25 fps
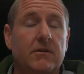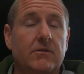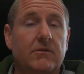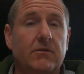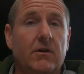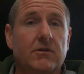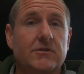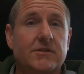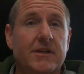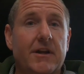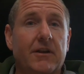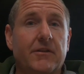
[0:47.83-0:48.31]
I
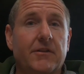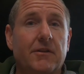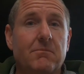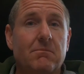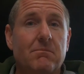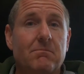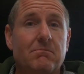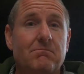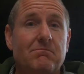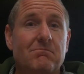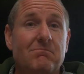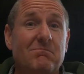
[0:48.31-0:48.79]
was out
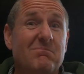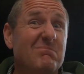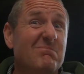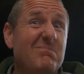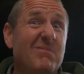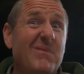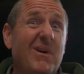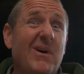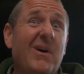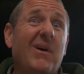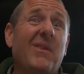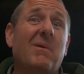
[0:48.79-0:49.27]
on
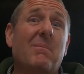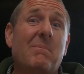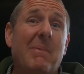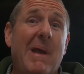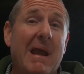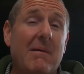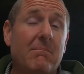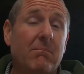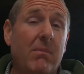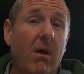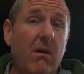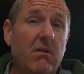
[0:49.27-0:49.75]
the
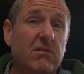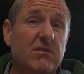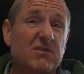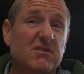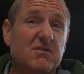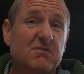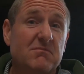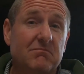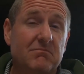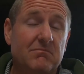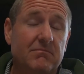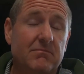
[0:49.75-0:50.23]
back
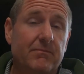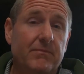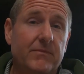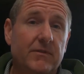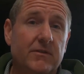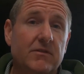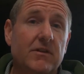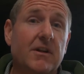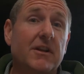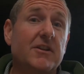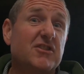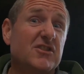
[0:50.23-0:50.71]
blocks.
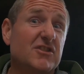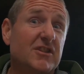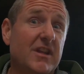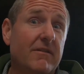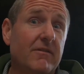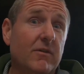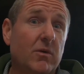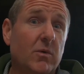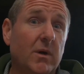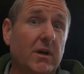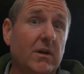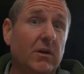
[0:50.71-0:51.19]
So let's just have
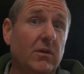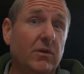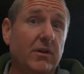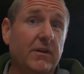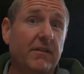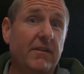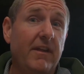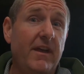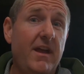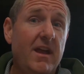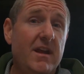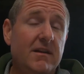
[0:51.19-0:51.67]
a quick look
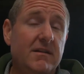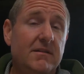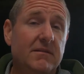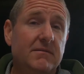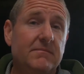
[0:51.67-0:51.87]
at that.